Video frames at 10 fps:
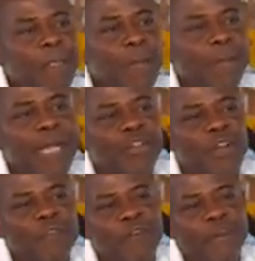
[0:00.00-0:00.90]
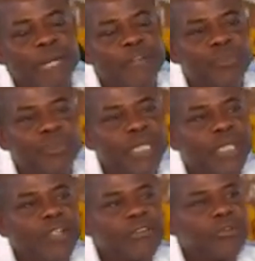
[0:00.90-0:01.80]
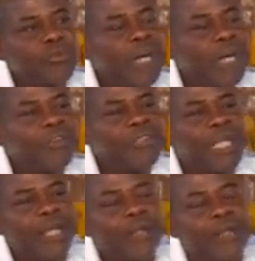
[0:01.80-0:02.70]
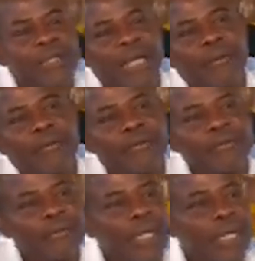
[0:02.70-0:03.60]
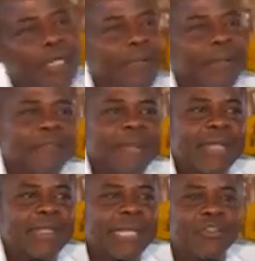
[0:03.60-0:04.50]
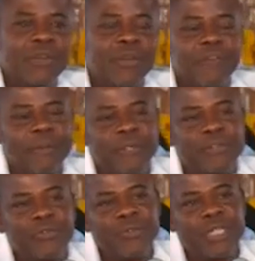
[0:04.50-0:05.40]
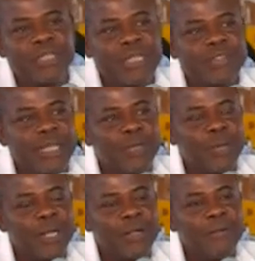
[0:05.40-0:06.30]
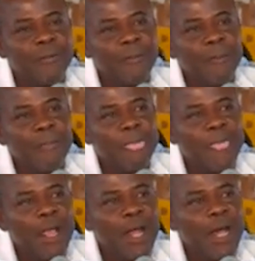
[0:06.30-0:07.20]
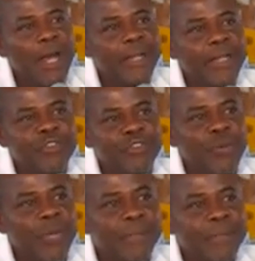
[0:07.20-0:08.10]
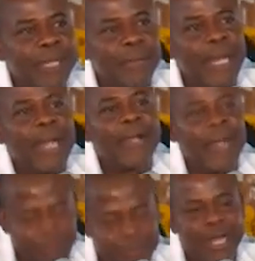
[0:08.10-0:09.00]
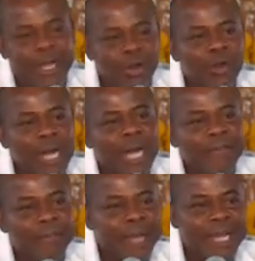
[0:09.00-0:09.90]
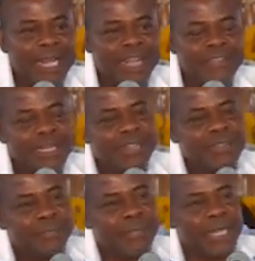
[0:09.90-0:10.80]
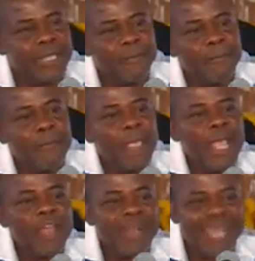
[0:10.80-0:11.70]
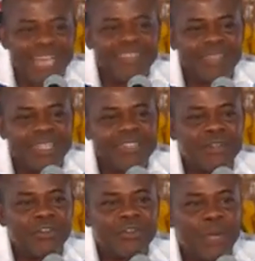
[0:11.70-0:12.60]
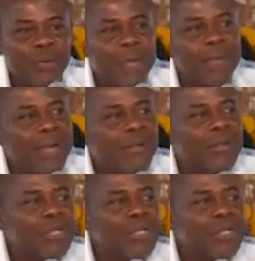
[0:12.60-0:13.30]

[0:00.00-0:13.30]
But I thought for about 2 days while I was in England. I was in my flat, and I thought for about 2 days. I said, well, there's no way I called Ivan Manny and I said, listen, Manny, if I cancel this contract, what am I going to